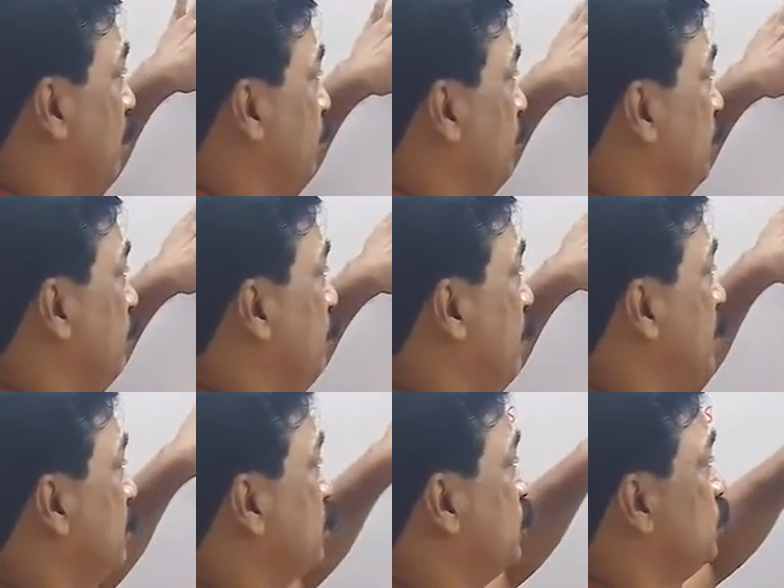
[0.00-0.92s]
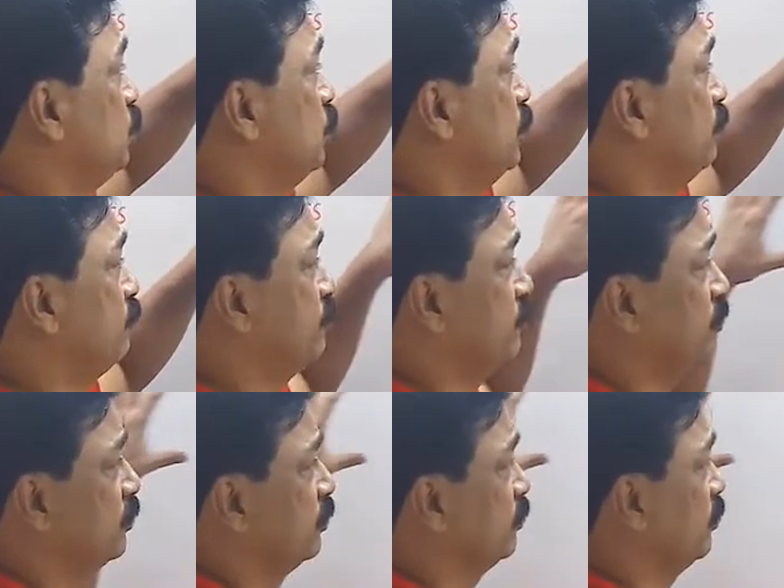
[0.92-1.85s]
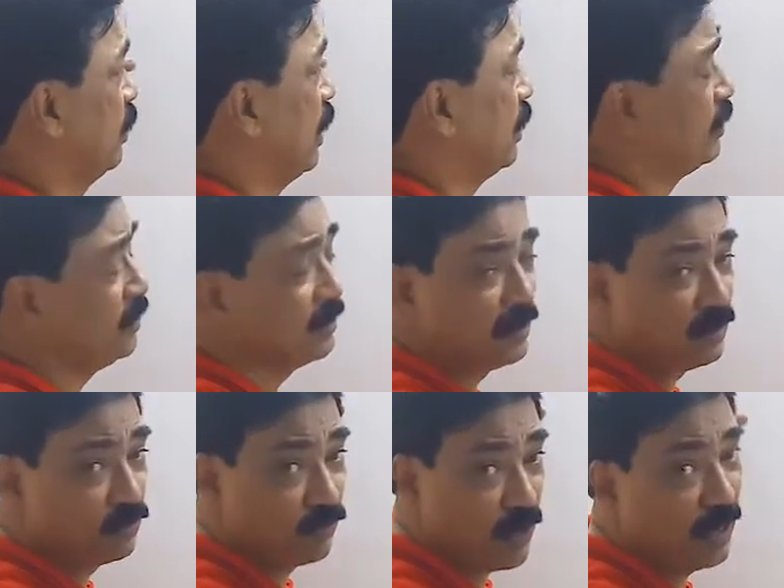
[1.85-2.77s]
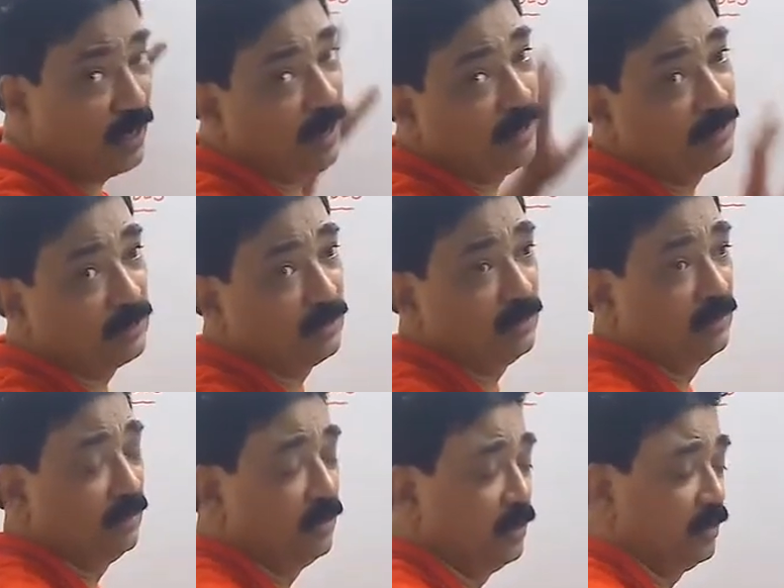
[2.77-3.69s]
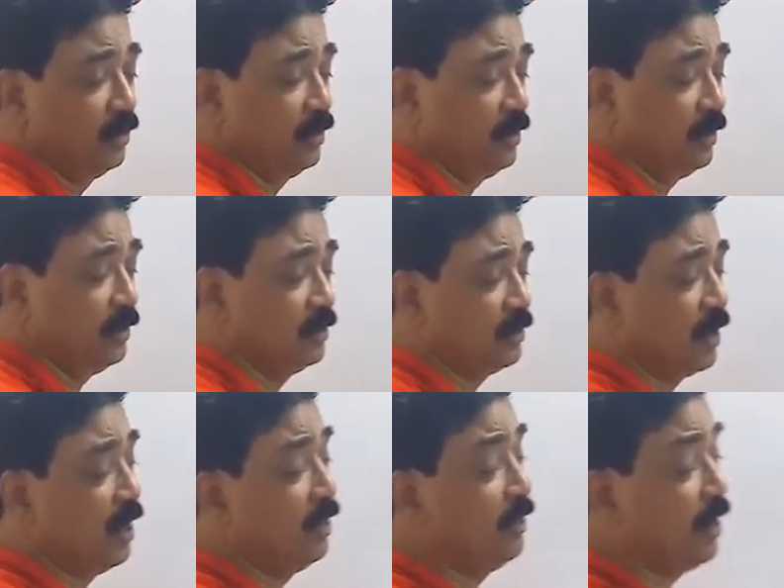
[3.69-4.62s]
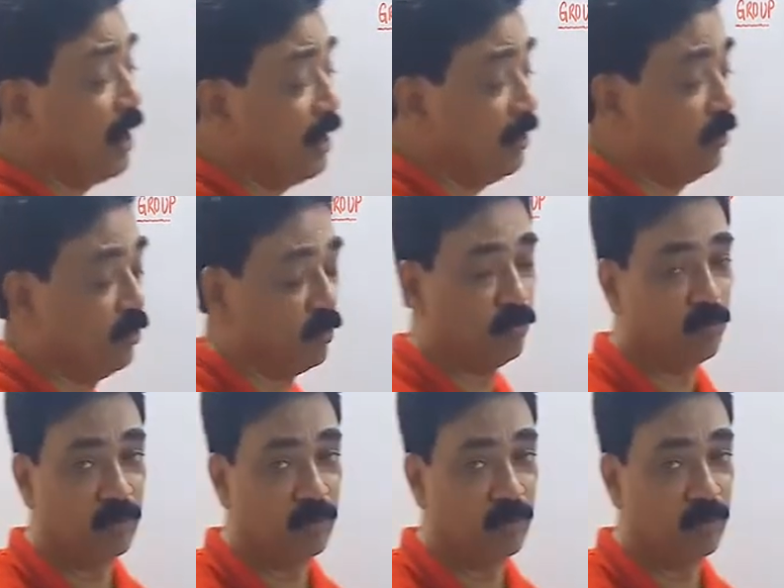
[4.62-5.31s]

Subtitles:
between the two, if at least there is one H, then it is aldehyde group.